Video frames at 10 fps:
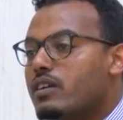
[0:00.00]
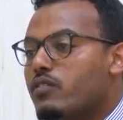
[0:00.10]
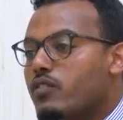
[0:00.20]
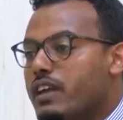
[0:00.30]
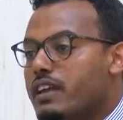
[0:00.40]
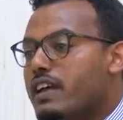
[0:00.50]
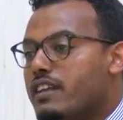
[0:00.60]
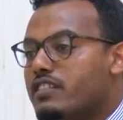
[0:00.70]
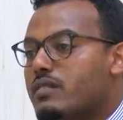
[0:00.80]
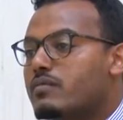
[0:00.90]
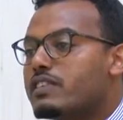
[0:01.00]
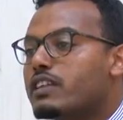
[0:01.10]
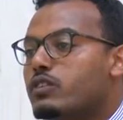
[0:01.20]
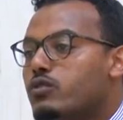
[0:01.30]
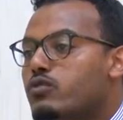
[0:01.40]
federalism
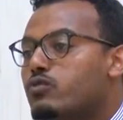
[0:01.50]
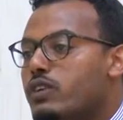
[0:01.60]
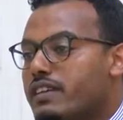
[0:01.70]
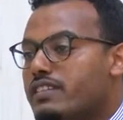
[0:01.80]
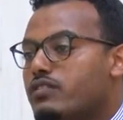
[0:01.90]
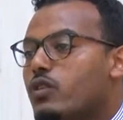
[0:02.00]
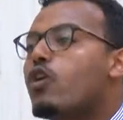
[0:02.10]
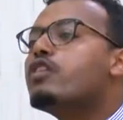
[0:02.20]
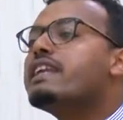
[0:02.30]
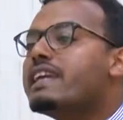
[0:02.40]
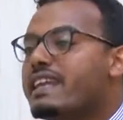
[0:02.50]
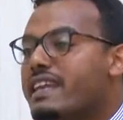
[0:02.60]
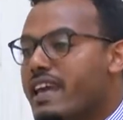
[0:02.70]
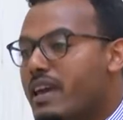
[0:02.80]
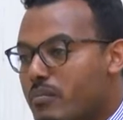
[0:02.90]
that used to exist only
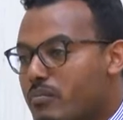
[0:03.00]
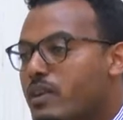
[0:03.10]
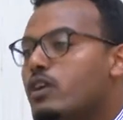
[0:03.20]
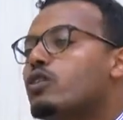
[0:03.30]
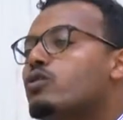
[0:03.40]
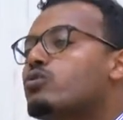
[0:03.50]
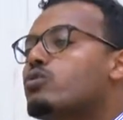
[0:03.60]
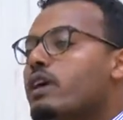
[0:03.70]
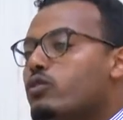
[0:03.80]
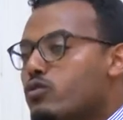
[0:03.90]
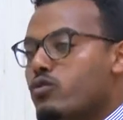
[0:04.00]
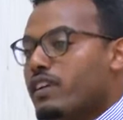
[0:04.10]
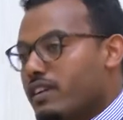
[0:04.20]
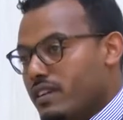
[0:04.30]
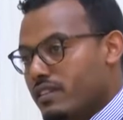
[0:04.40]
in name to a true
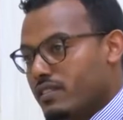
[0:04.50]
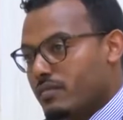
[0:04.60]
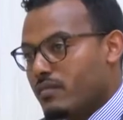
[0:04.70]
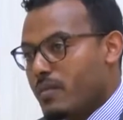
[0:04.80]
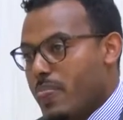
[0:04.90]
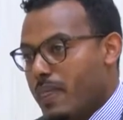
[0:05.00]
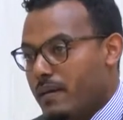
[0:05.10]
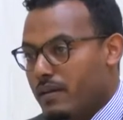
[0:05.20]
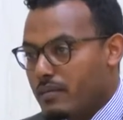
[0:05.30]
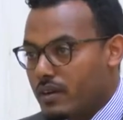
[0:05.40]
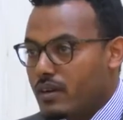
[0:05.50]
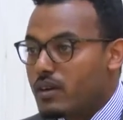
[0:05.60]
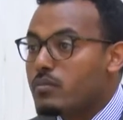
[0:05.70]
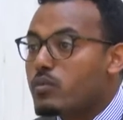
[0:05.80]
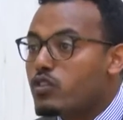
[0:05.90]
federalism. Now,
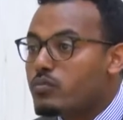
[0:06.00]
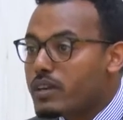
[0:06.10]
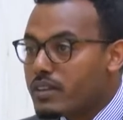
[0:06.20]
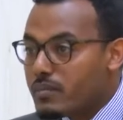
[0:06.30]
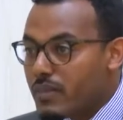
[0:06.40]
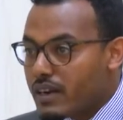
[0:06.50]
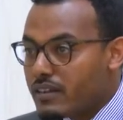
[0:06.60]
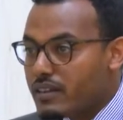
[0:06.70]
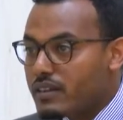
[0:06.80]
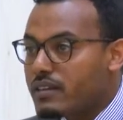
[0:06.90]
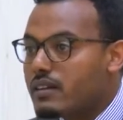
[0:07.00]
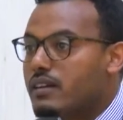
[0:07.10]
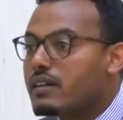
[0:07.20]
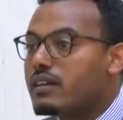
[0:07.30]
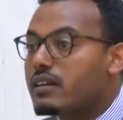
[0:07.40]
Prosperity Party
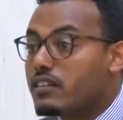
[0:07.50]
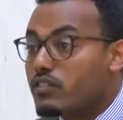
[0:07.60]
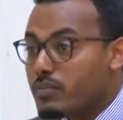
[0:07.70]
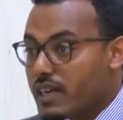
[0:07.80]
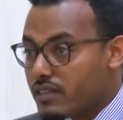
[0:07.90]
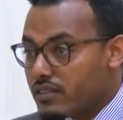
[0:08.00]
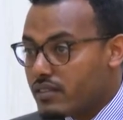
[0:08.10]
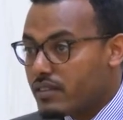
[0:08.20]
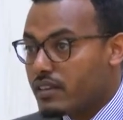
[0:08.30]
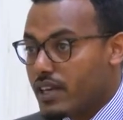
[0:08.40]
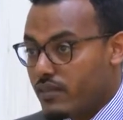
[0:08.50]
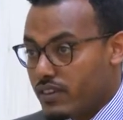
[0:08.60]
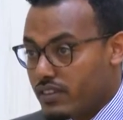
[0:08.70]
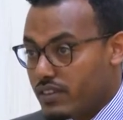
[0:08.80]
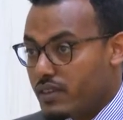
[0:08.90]
respects
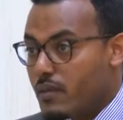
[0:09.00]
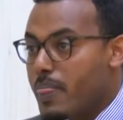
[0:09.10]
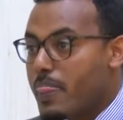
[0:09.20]
diversity.